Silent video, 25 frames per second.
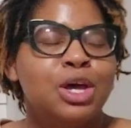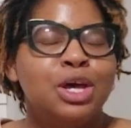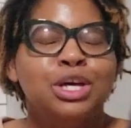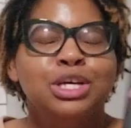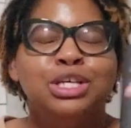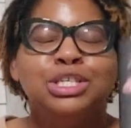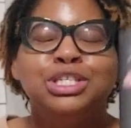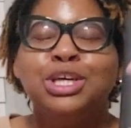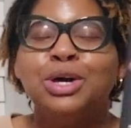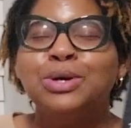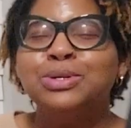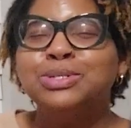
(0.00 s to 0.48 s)

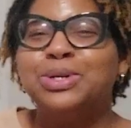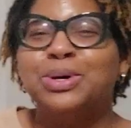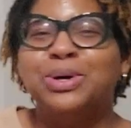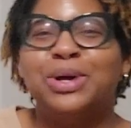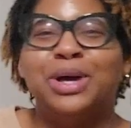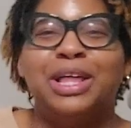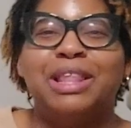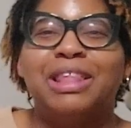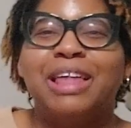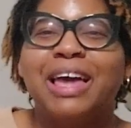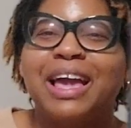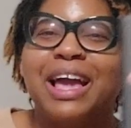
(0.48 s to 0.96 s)
So
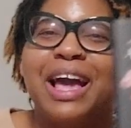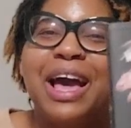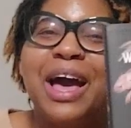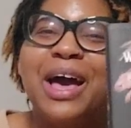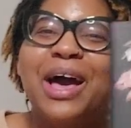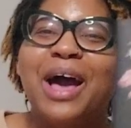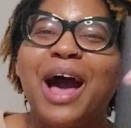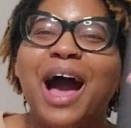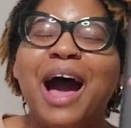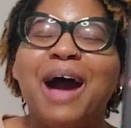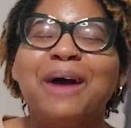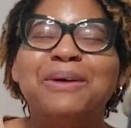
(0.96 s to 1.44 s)
good. Like,
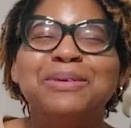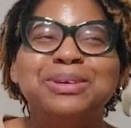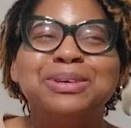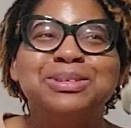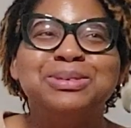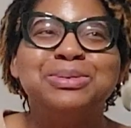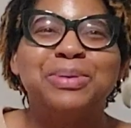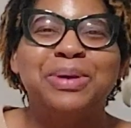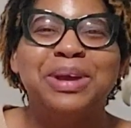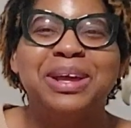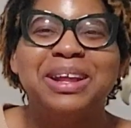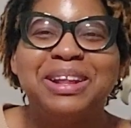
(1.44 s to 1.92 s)
I was
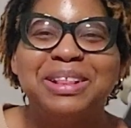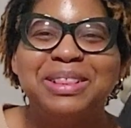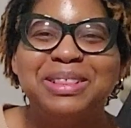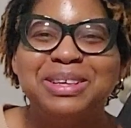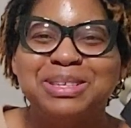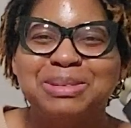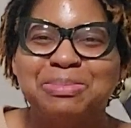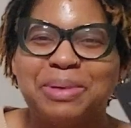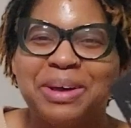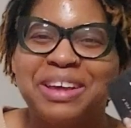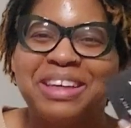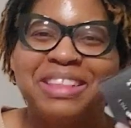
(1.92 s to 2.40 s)
reading
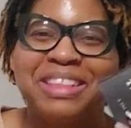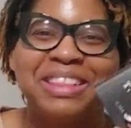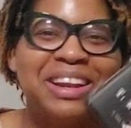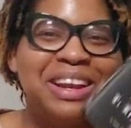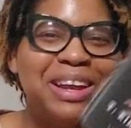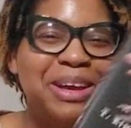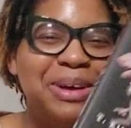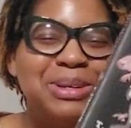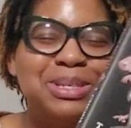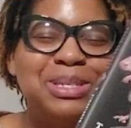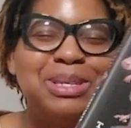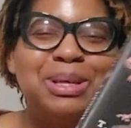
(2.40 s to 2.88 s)
this book in the
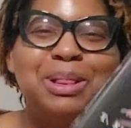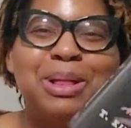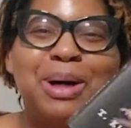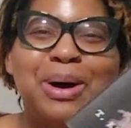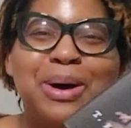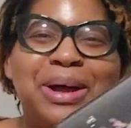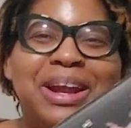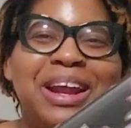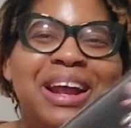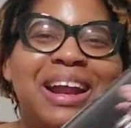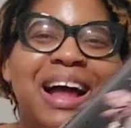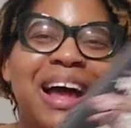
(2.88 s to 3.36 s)
nail
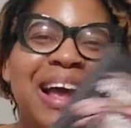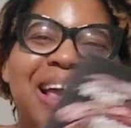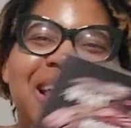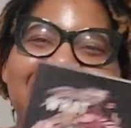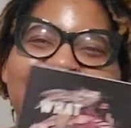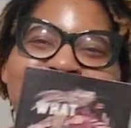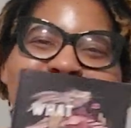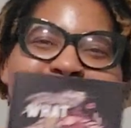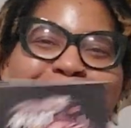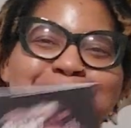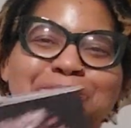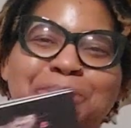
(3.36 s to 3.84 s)
salon, and I
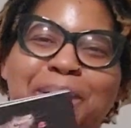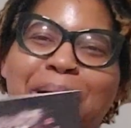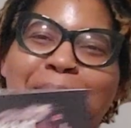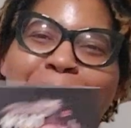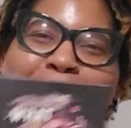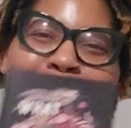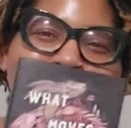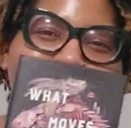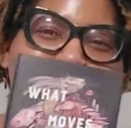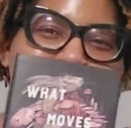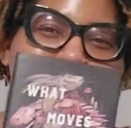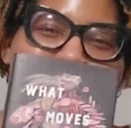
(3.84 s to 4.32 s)
gasped out
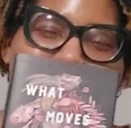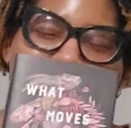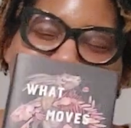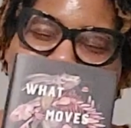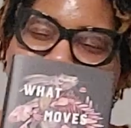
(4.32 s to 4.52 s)
loud, and